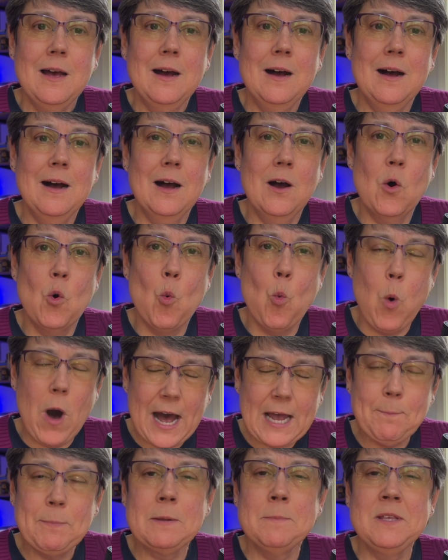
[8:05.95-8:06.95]

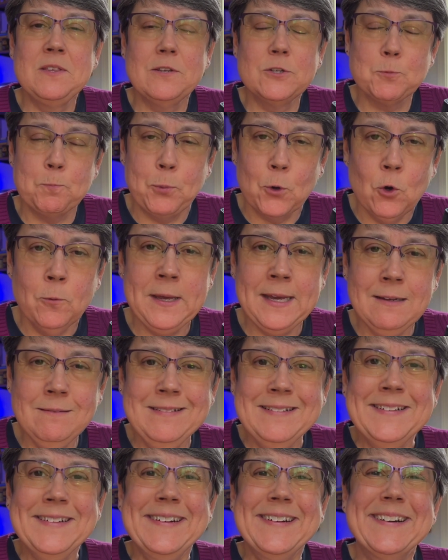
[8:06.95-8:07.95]
why Plymouth is booming.